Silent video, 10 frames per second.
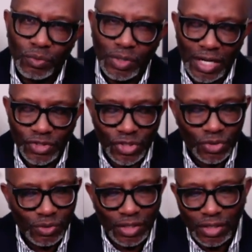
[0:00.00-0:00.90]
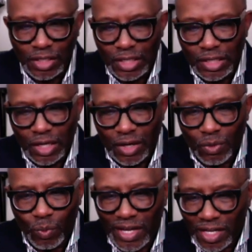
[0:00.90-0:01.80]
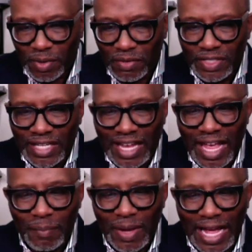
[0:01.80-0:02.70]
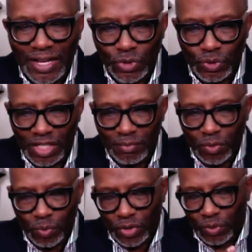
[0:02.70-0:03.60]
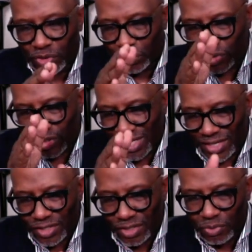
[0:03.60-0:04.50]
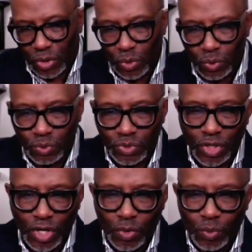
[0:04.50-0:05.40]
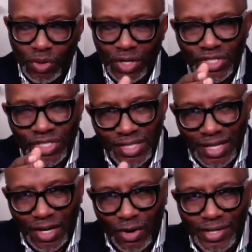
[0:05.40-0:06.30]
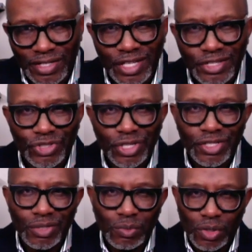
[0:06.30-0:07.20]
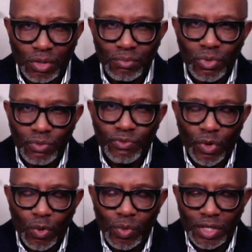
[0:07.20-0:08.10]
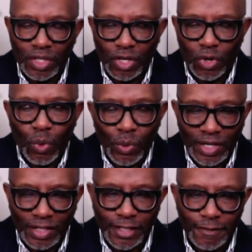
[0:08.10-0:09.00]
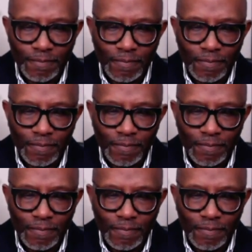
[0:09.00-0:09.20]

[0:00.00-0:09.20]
We're not just going to uh, wake up every day haphazardly, but we're going to set some goals. We're going to set our intentions and we're going to move forward accordingly.